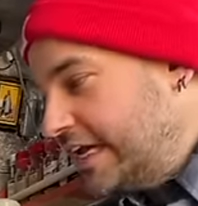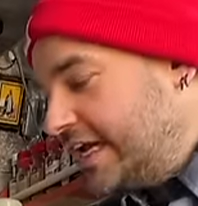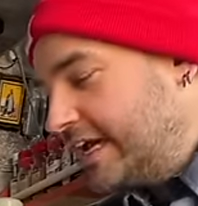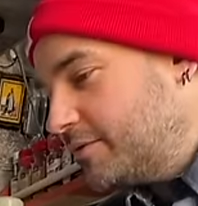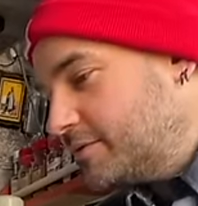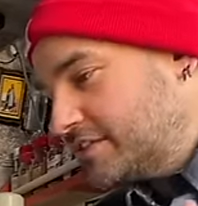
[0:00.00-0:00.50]

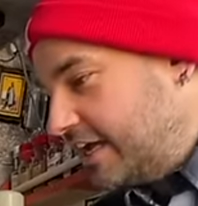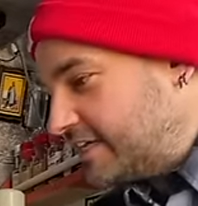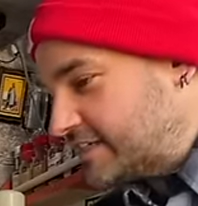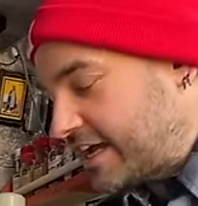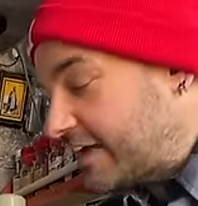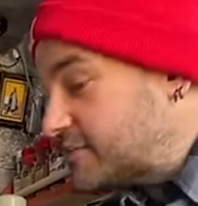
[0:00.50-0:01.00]
it was
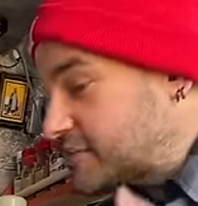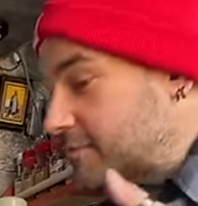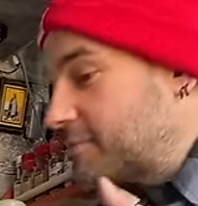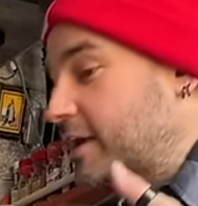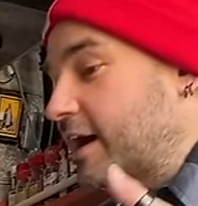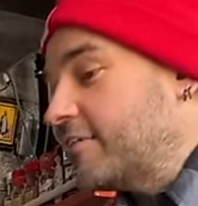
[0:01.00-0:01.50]
nice to have
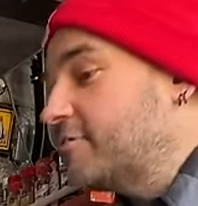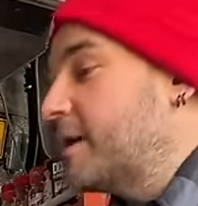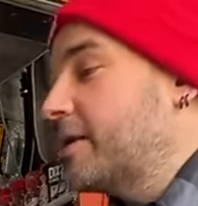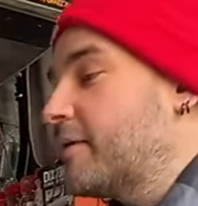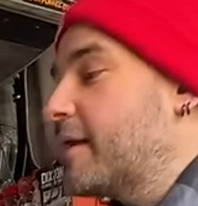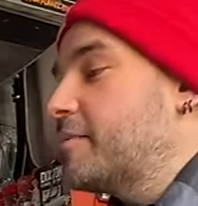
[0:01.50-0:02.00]
something of my
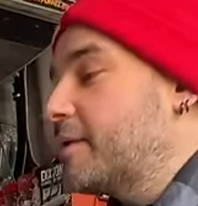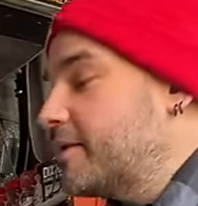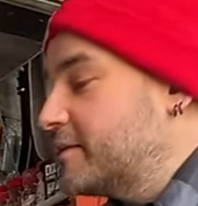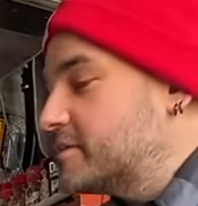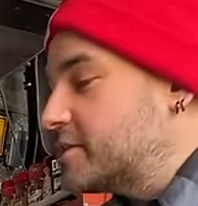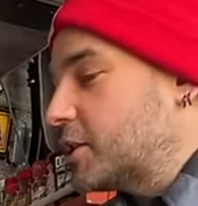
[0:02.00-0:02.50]

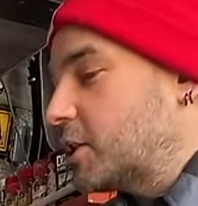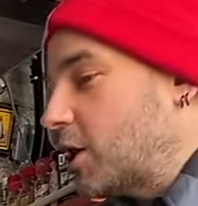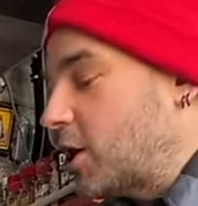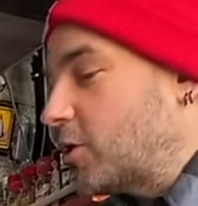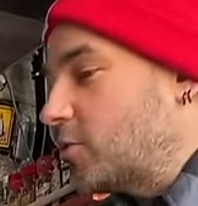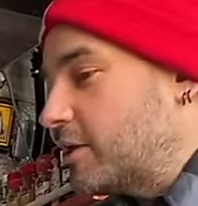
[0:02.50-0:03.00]
grandparents
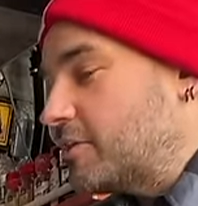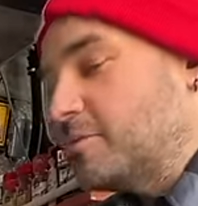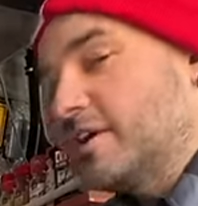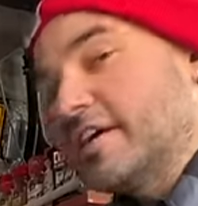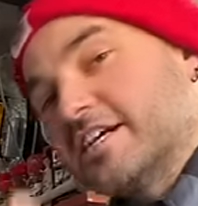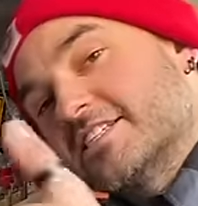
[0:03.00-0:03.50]
along with
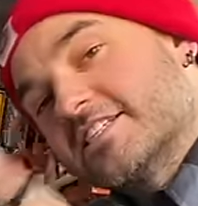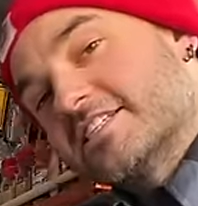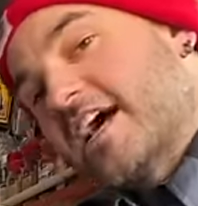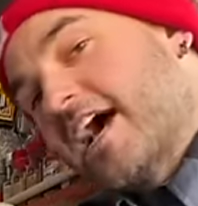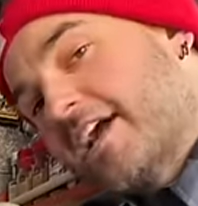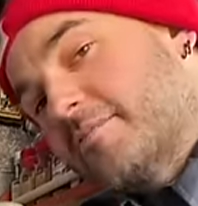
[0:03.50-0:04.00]
me
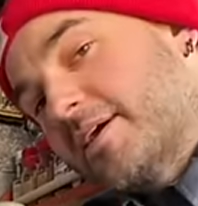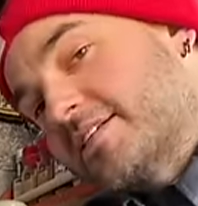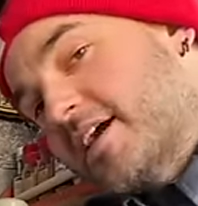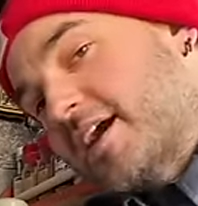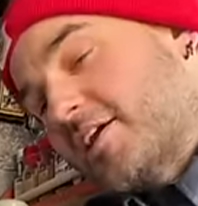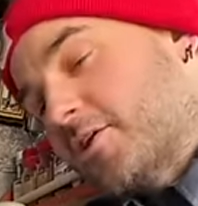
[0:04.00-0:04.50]
inside my
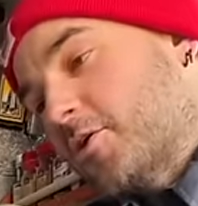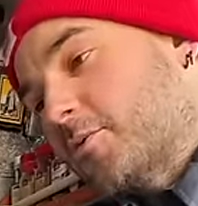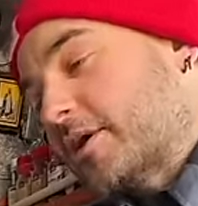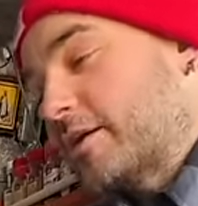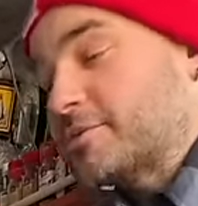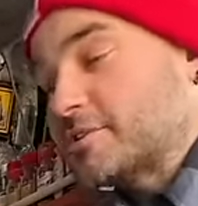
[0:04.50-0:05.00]
tiny home
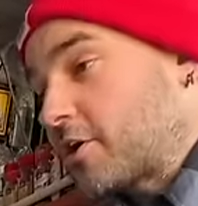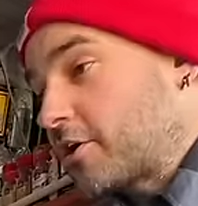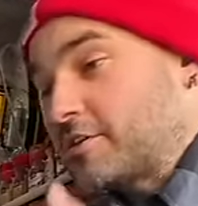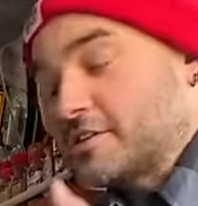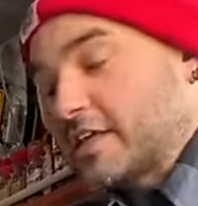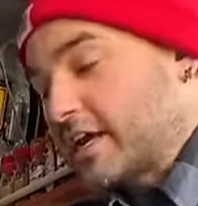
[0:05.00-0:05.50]
when I was starting
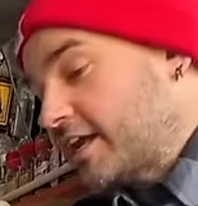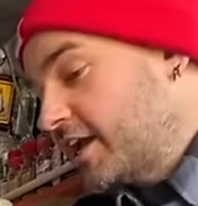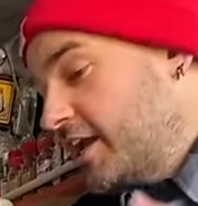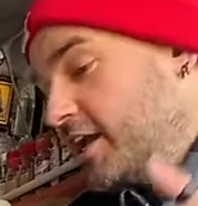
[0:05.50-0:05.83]
this like